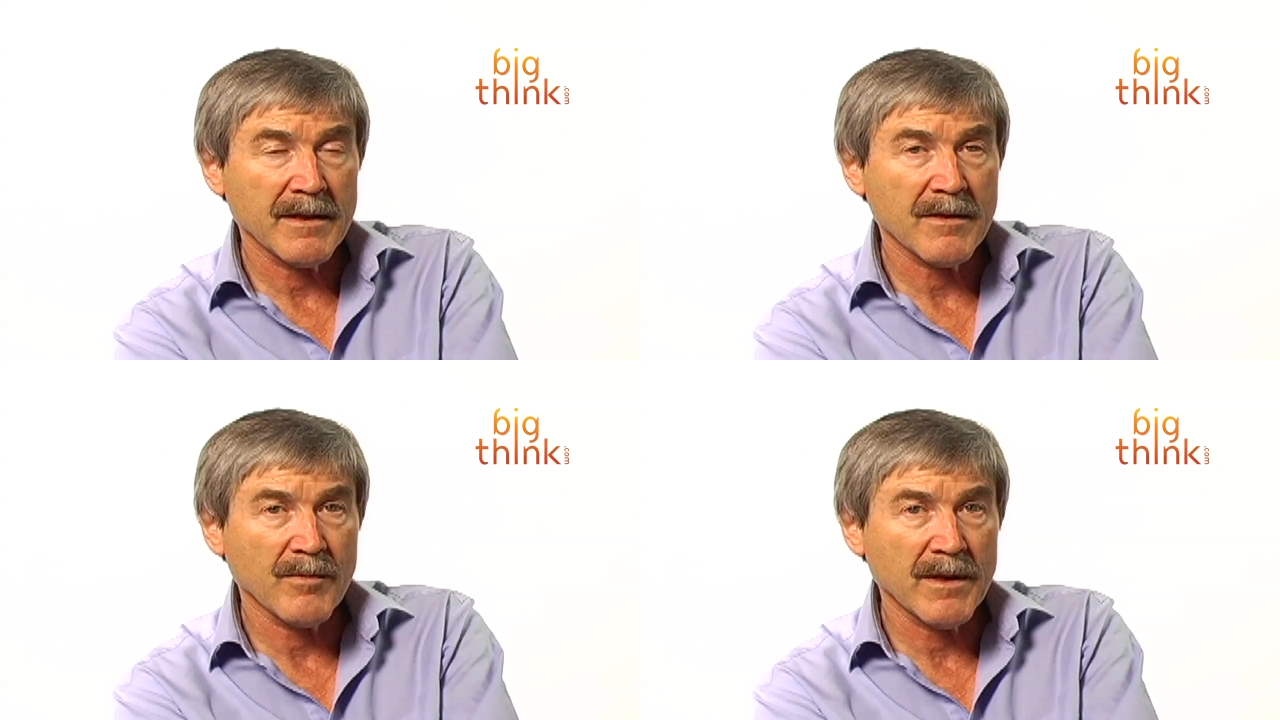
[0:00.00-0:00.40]

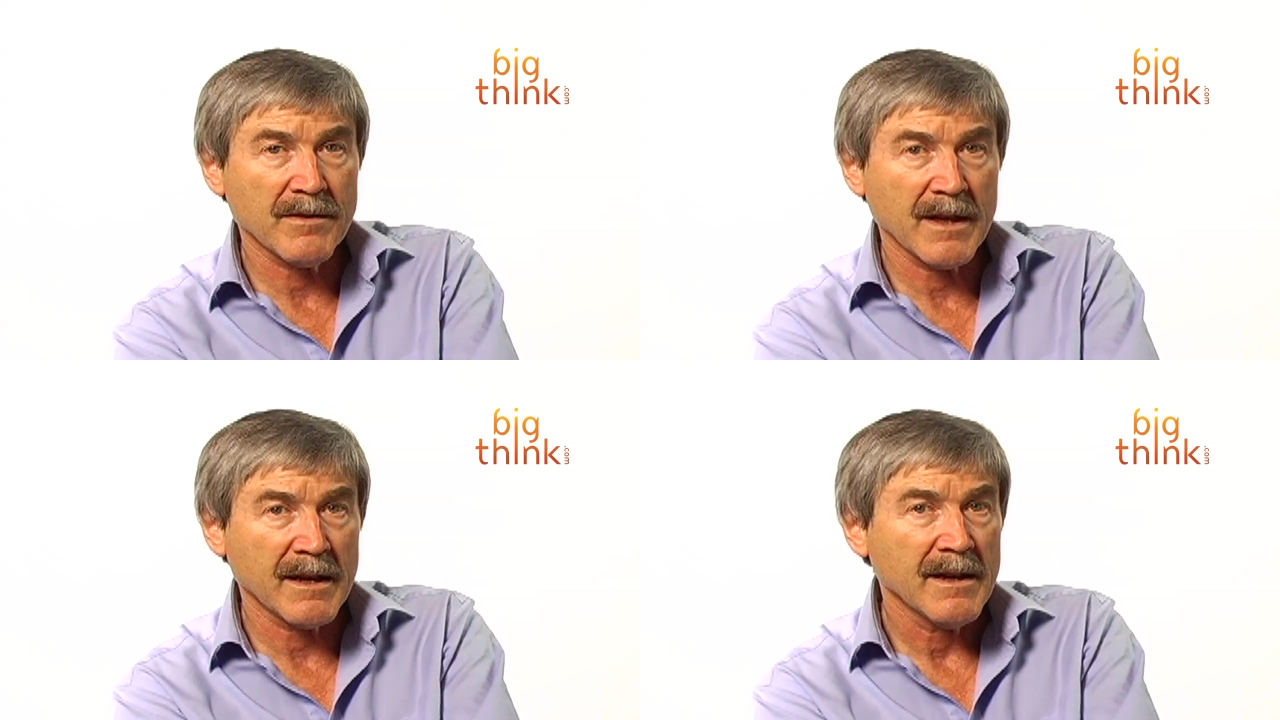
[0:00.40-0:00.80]
that's one
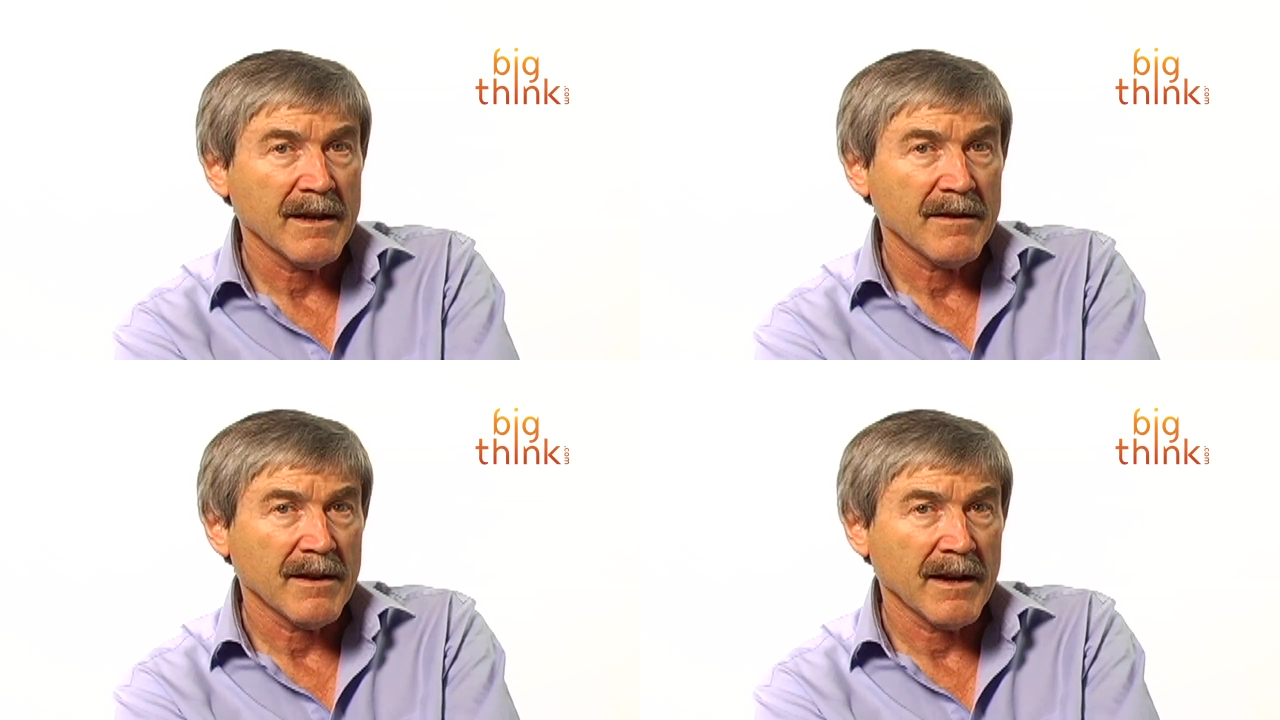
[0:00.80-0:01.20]
thing
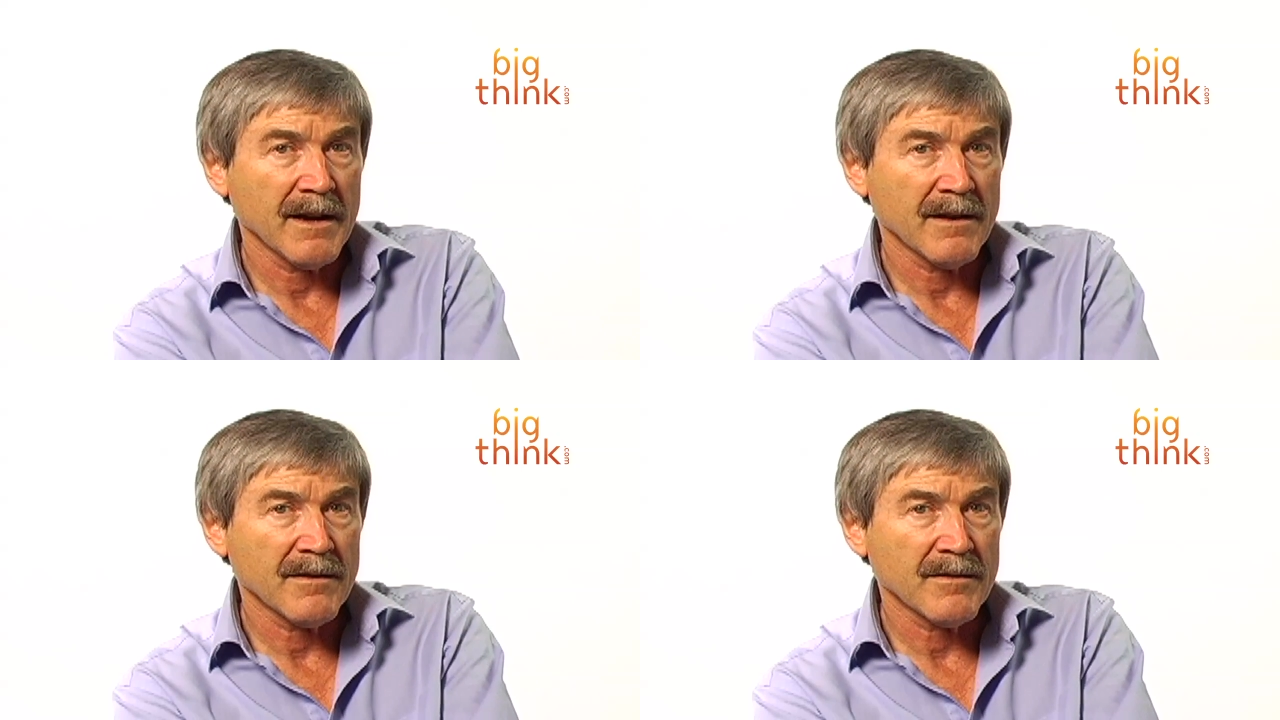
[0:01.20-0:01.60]

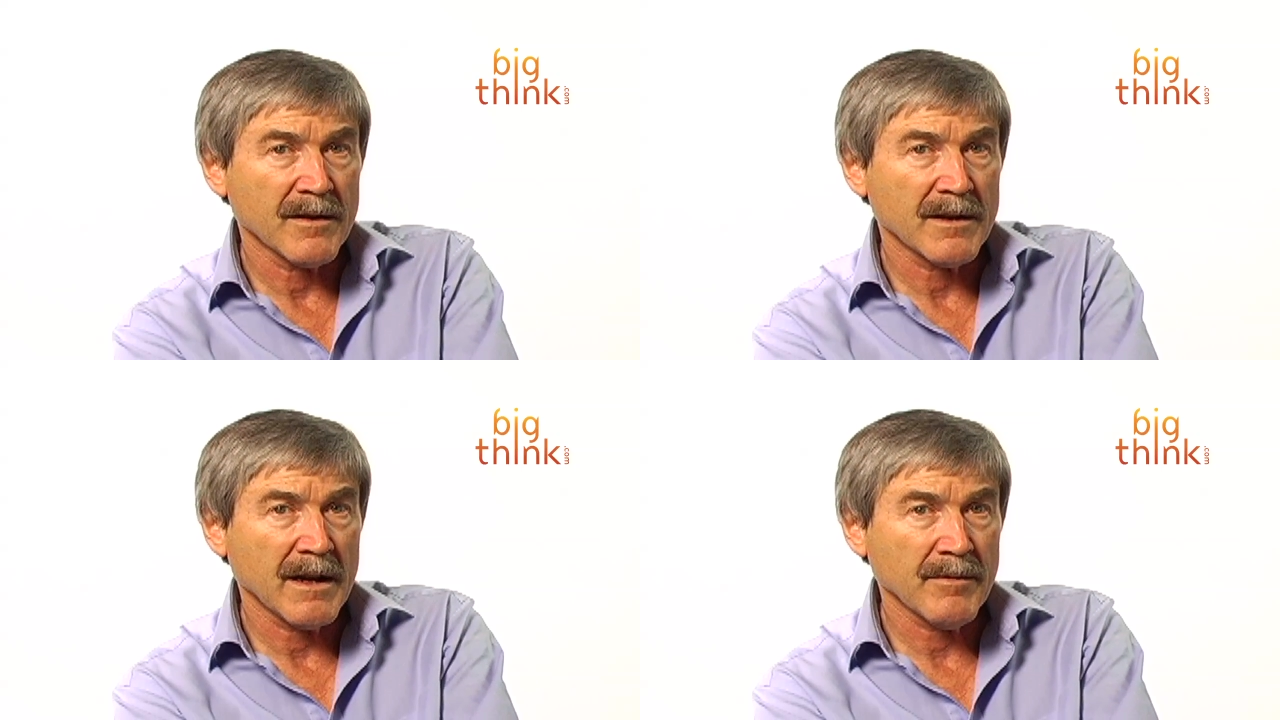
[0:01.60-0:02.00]
uh,
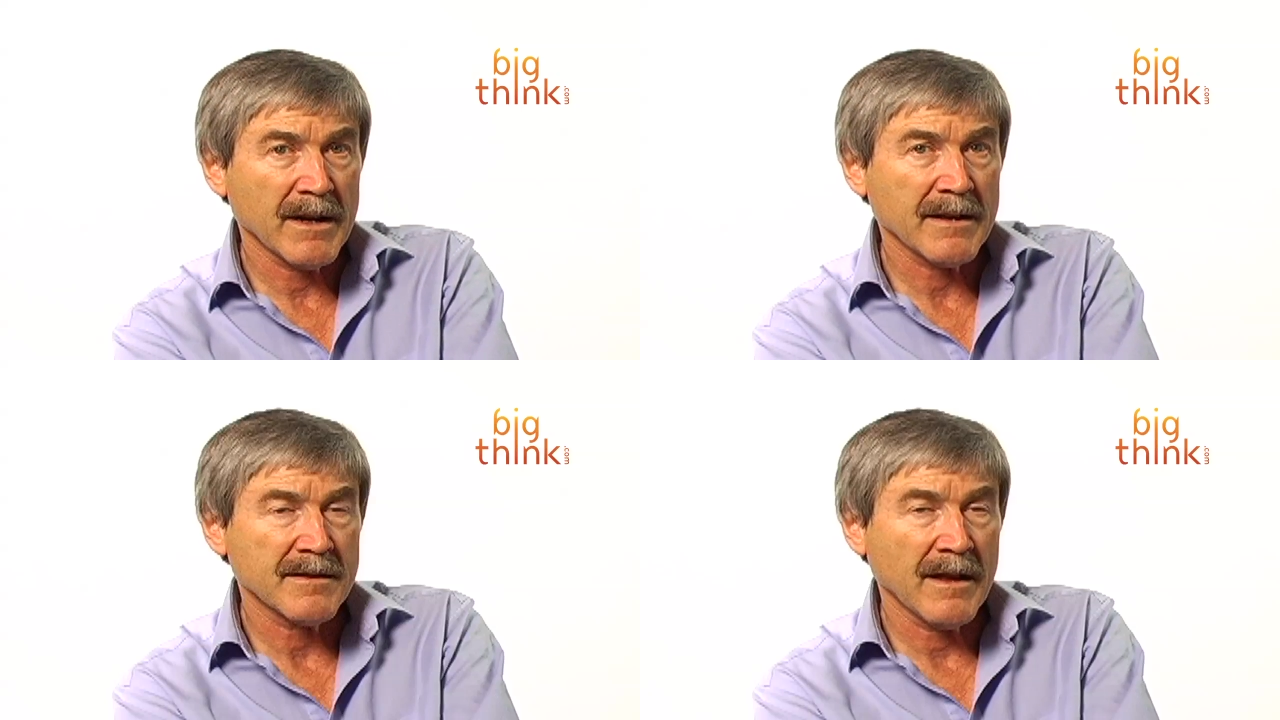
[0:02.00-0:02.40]
that I would
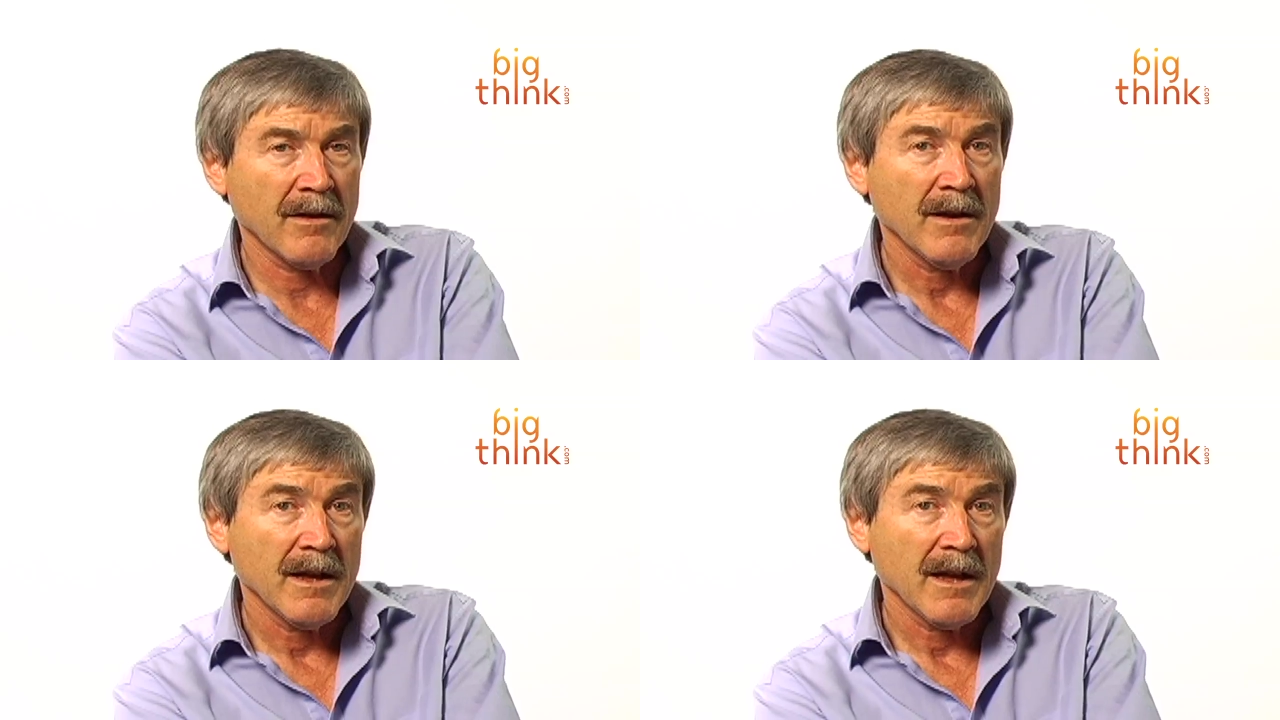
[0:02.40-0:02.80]
like to know,